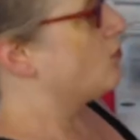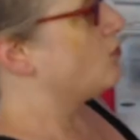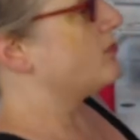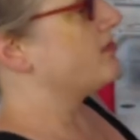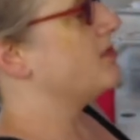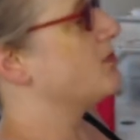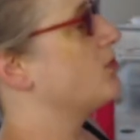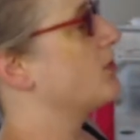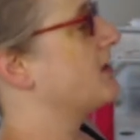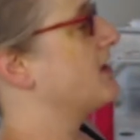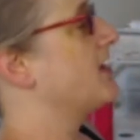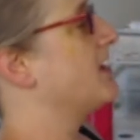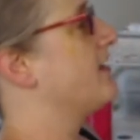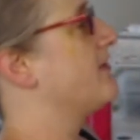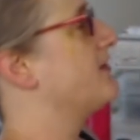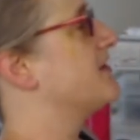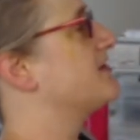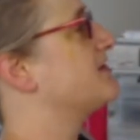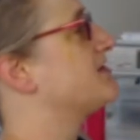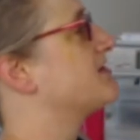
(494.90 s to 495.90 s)
we'll be working
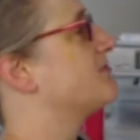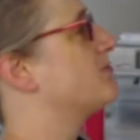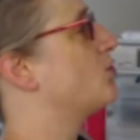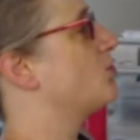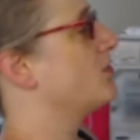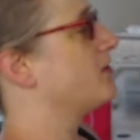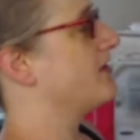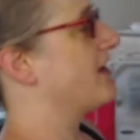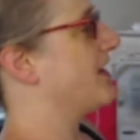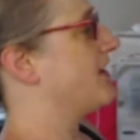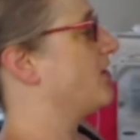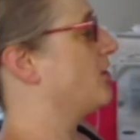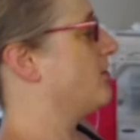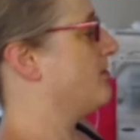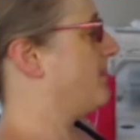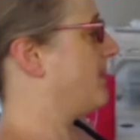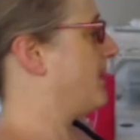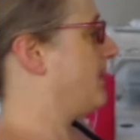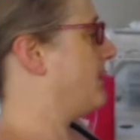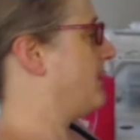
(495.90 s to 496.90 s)
on this some more
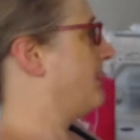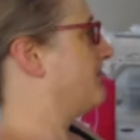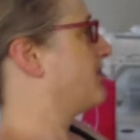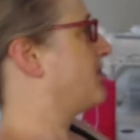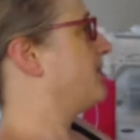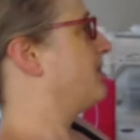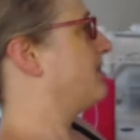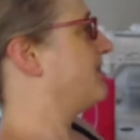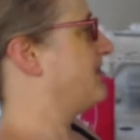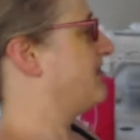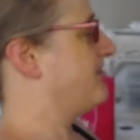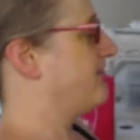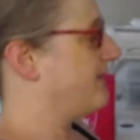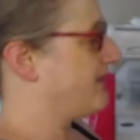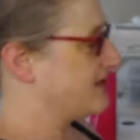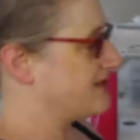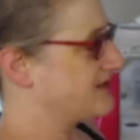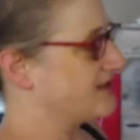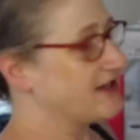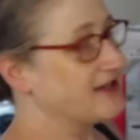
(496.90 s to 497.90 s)
later, but I'm going to leave
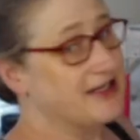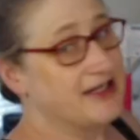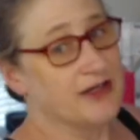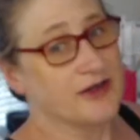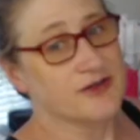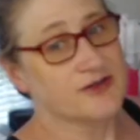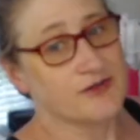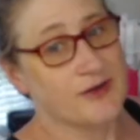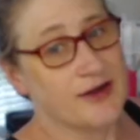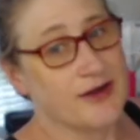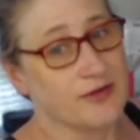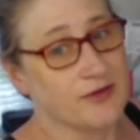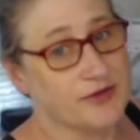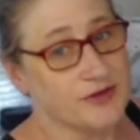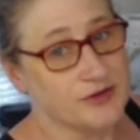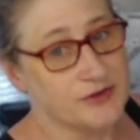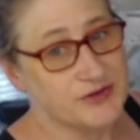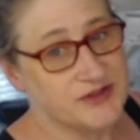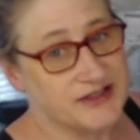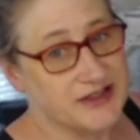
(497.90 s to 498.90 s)
this on here so I
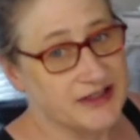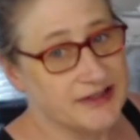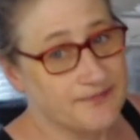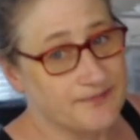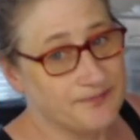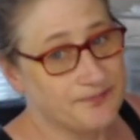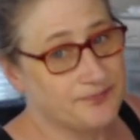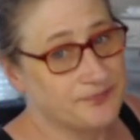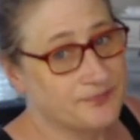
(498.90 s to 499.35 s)
don't lose it.